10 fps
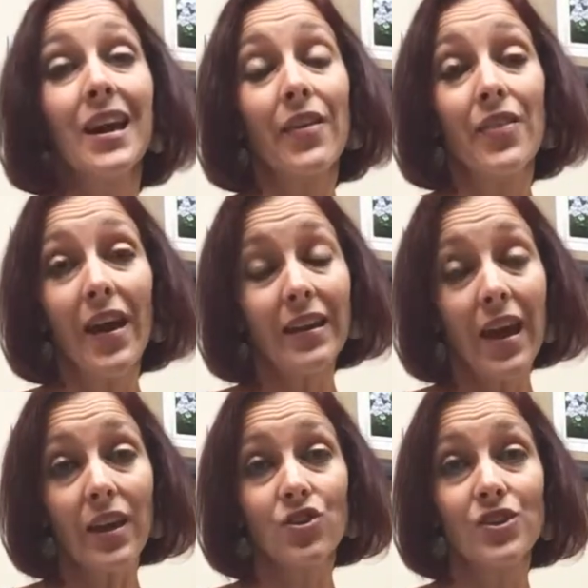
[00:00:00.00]
and that
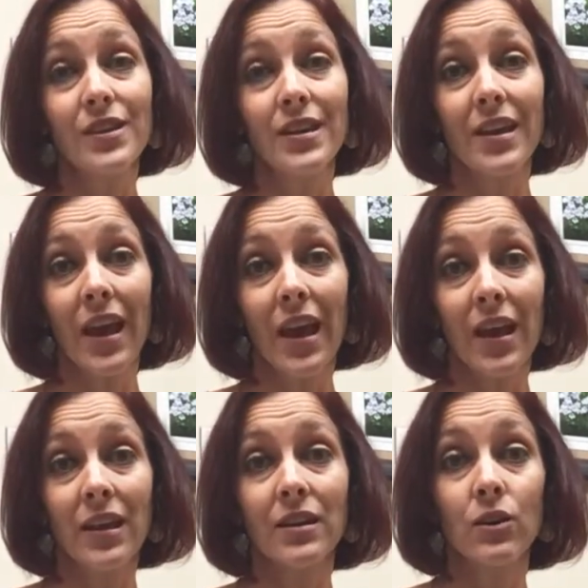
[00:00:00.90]
actually
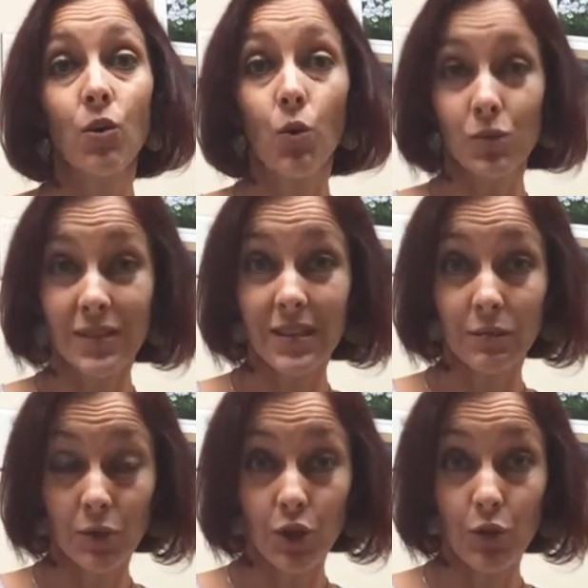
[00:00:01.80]
can cause
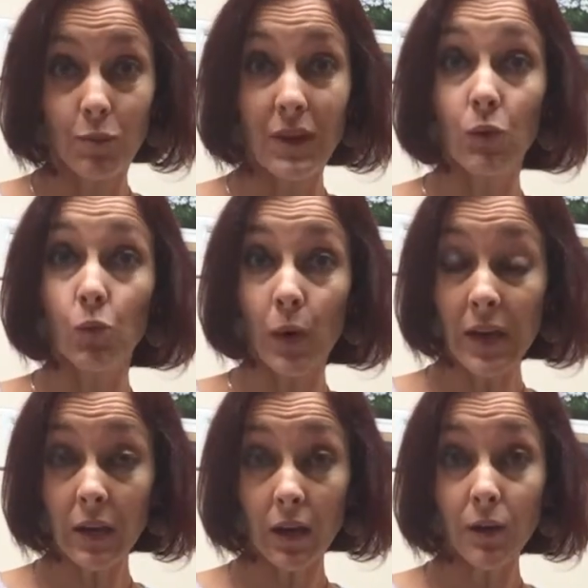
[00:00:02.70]
them to be
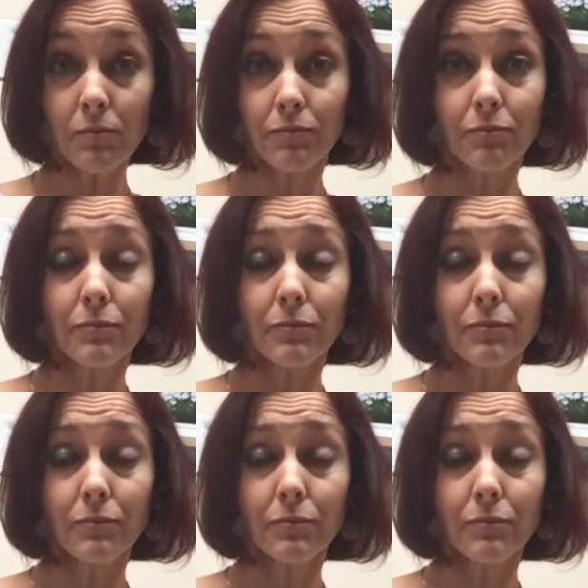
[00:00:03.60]
weaker,